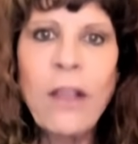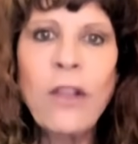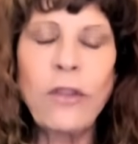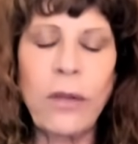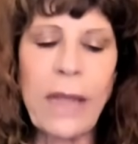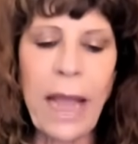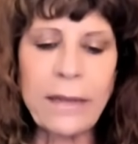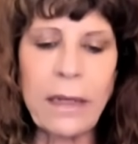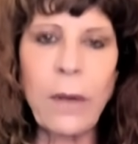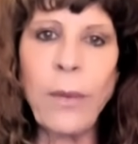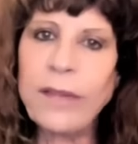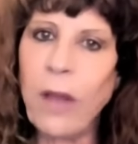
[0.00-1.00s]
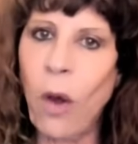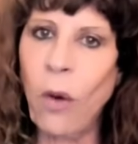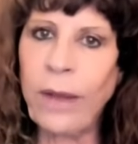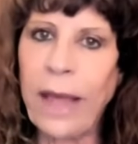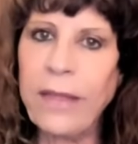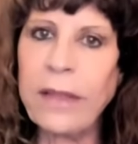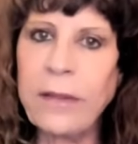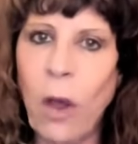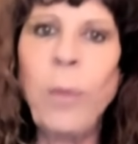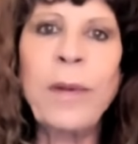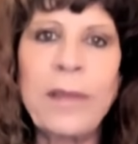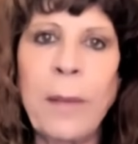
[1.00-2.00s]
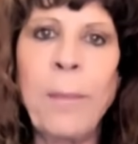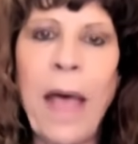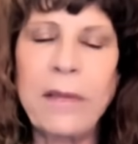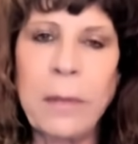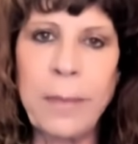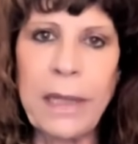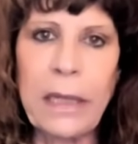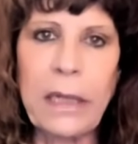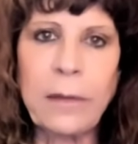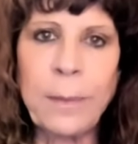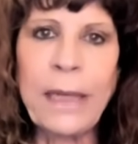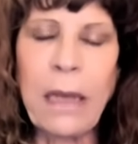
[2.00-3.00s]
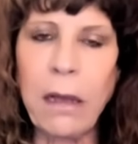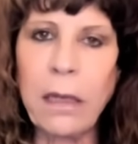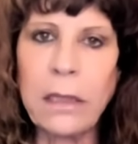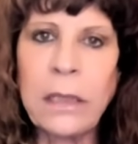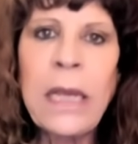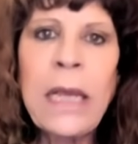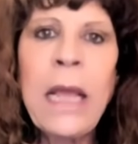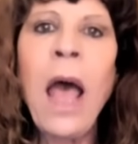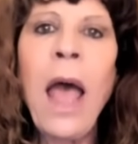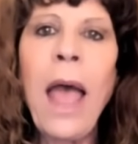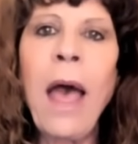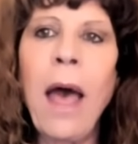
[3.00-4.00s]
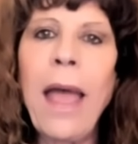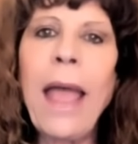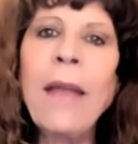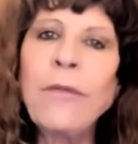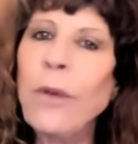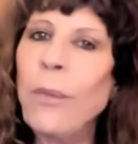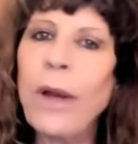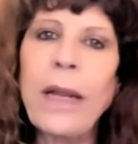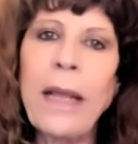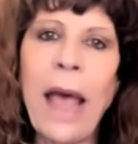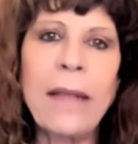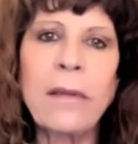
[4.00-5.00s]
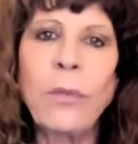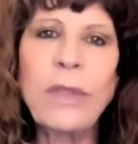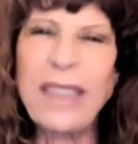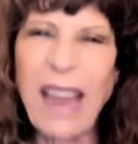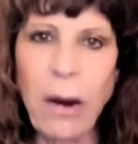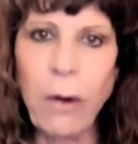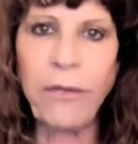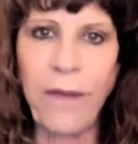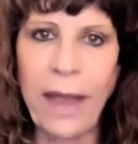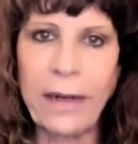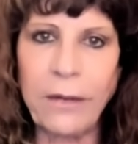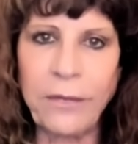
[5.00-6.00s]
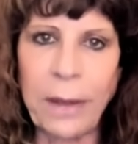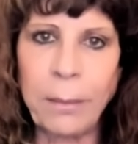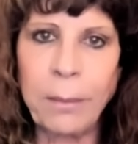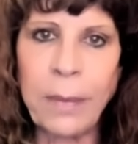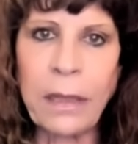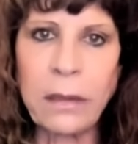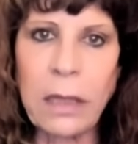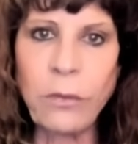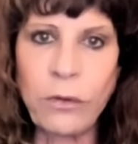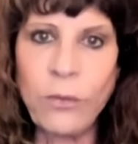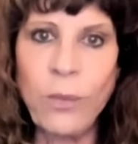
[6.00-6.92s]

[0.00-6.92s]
So the idea was, okay, this opens up possibilities, because uh, everyone in Gaza was terrified of him, because he was